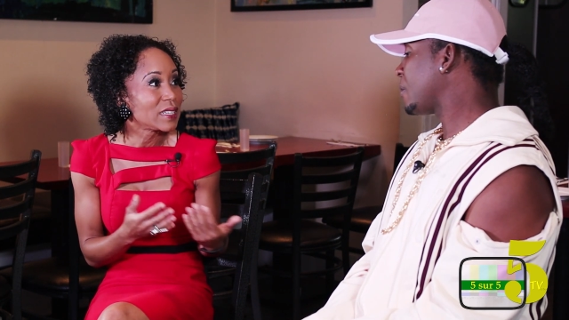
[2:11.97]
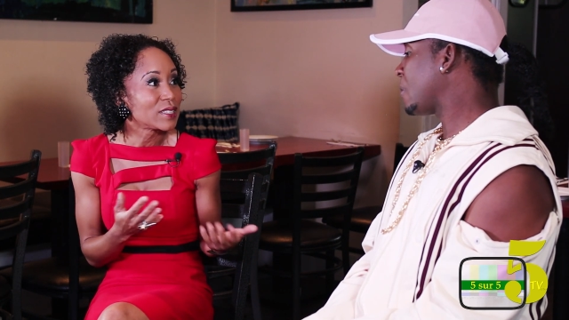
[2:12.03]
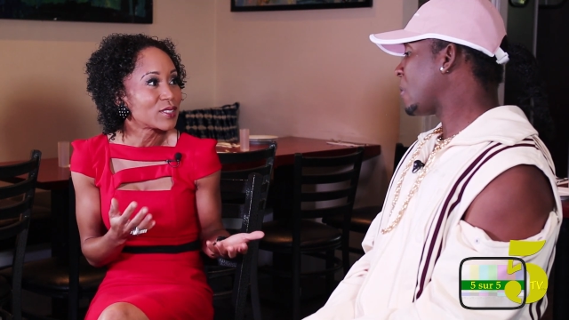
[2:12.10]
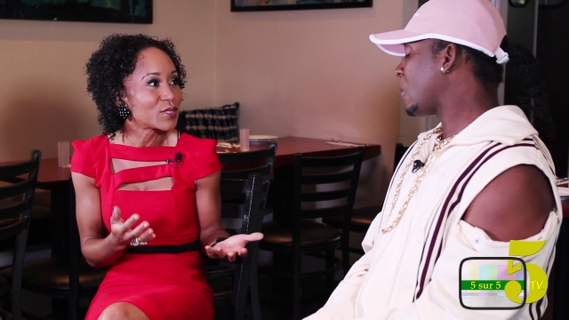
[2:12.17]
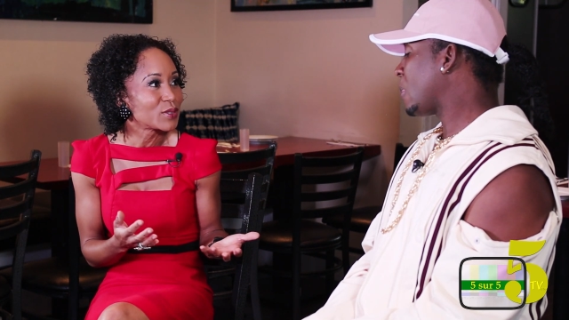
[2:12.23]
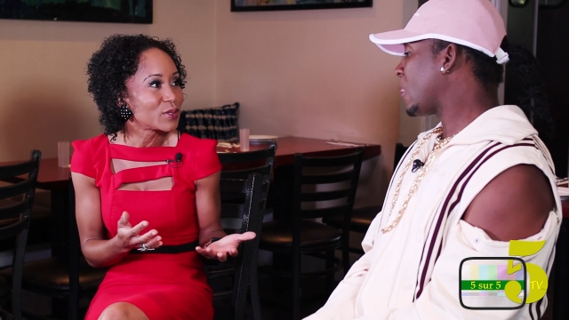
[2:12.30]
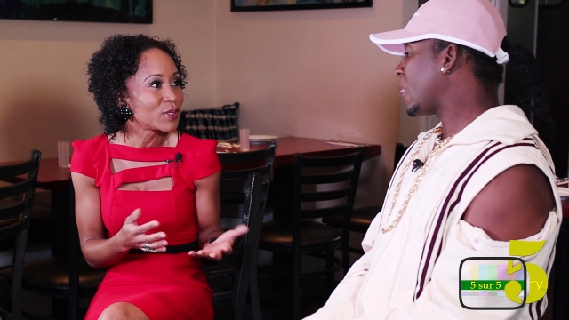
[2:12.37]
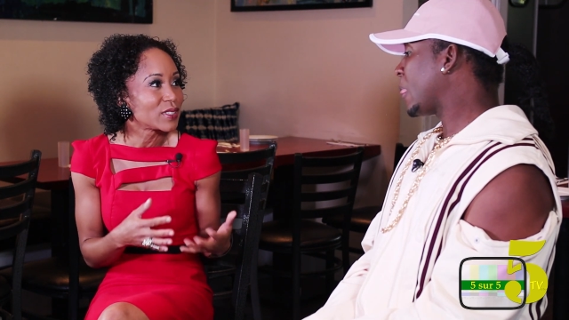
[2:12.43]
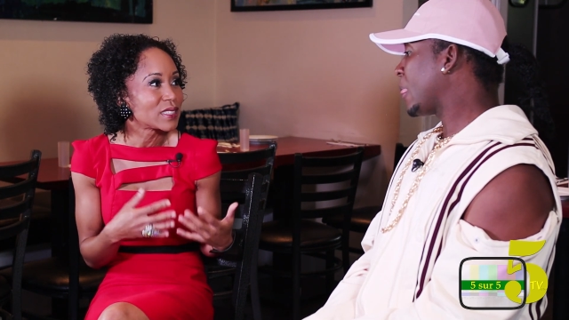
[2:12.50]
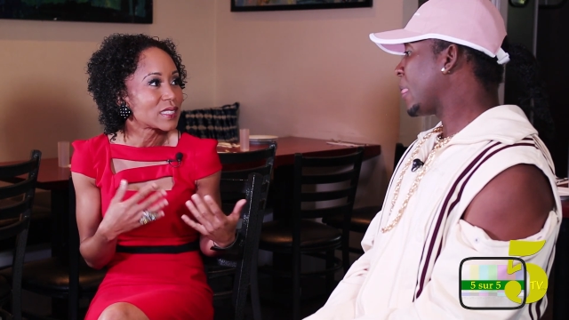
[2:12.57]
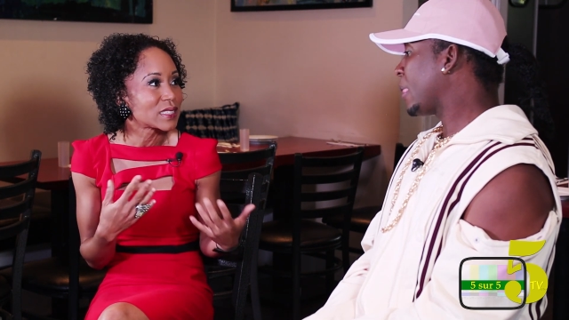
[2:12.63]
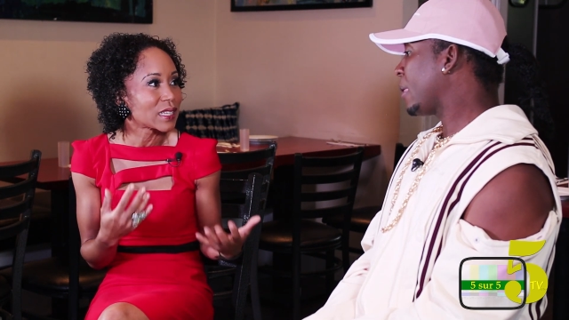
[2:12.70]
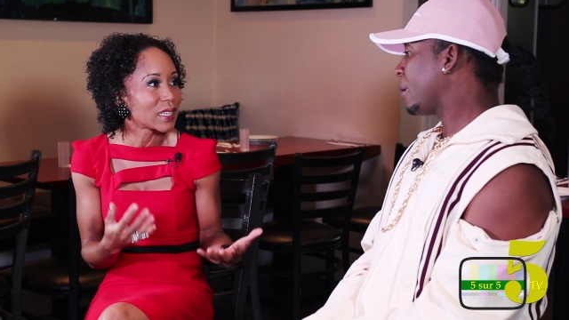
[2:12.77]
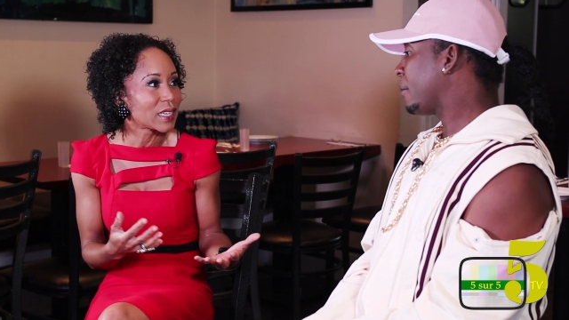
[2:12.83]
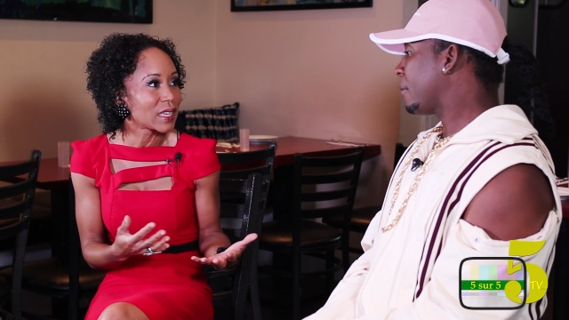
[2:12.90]
Speaker 1: into and
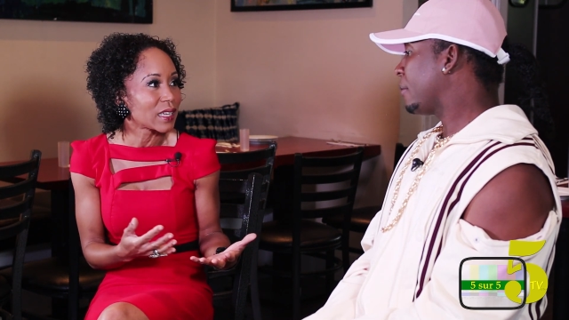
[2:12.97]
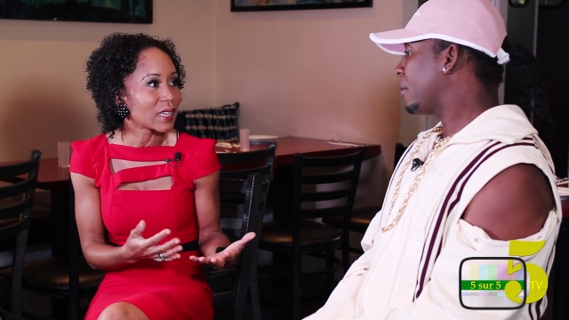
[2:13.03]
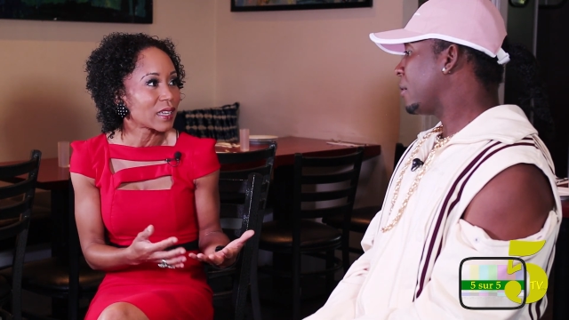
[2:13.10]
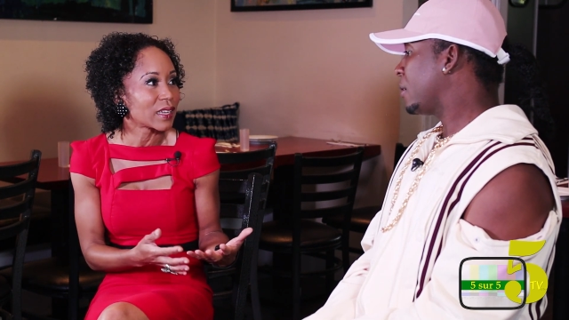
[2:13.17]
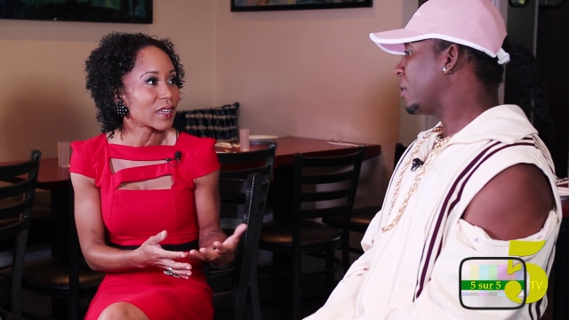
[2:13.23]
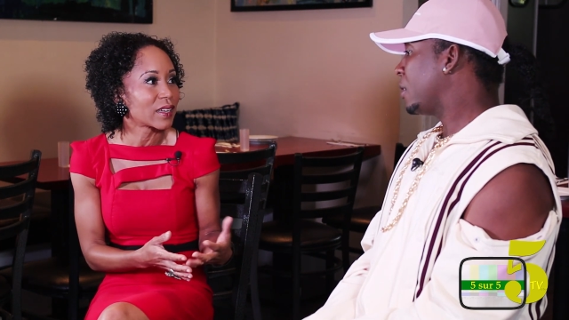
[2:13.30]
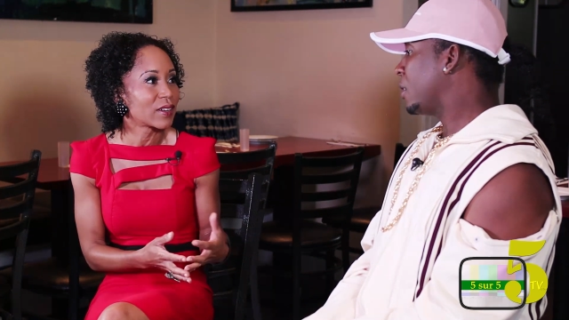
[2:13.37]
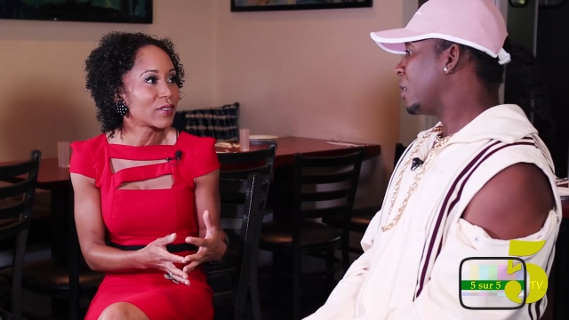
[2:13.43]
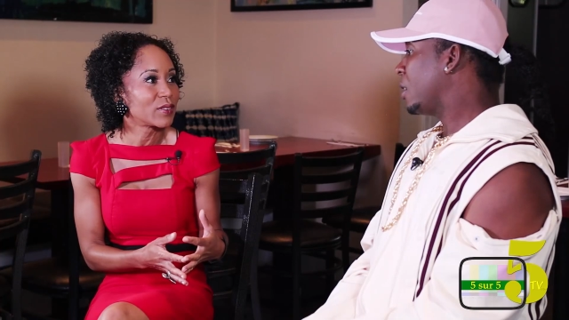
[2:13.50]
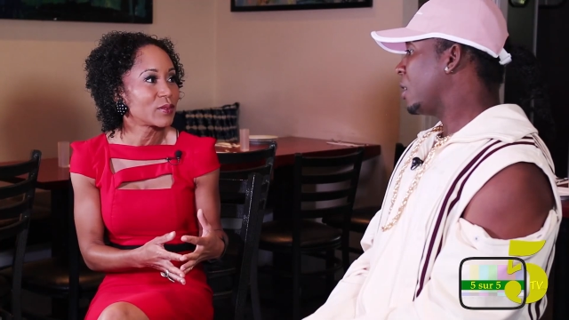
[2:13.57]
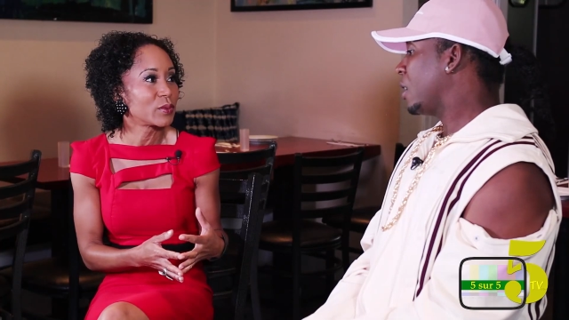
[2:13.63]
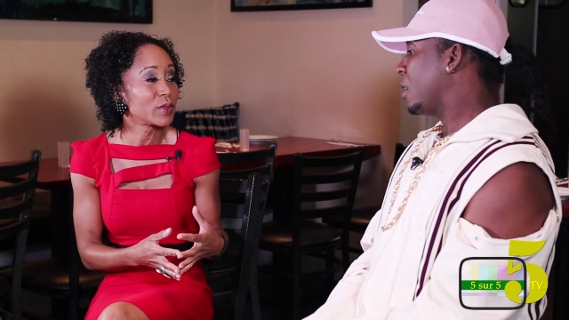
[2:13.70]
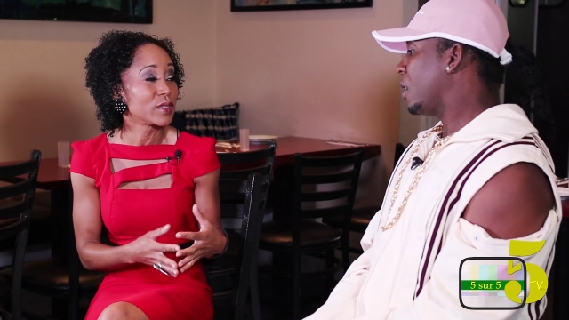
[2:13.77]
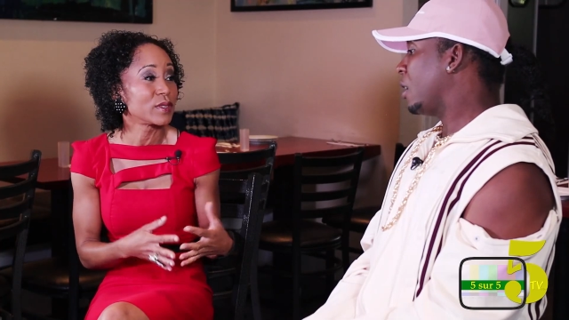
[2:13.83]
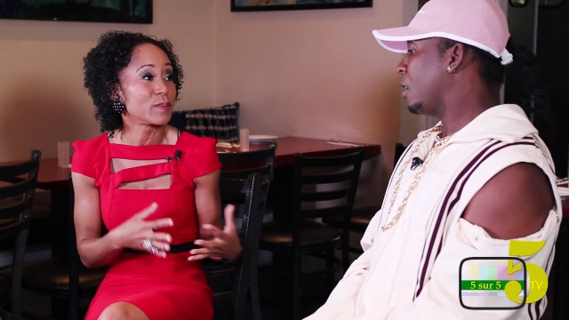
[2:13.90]
singing?
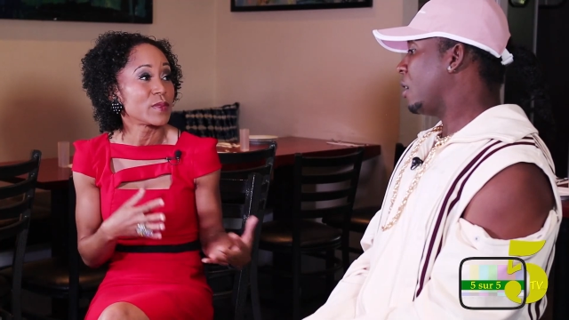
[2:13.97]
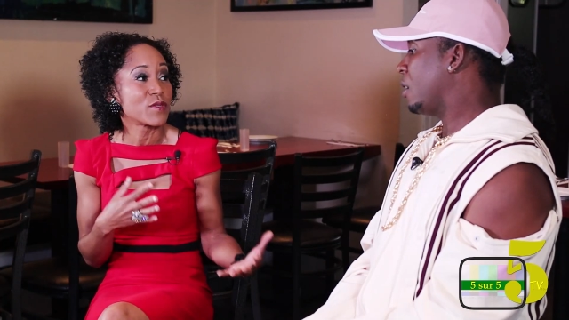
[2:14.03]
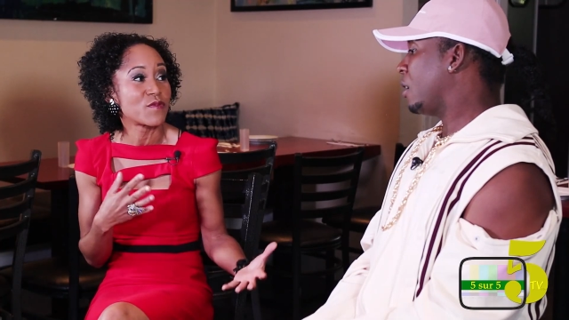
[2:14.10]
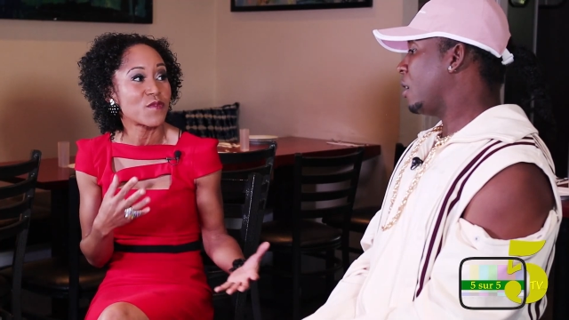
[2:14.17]
Would it be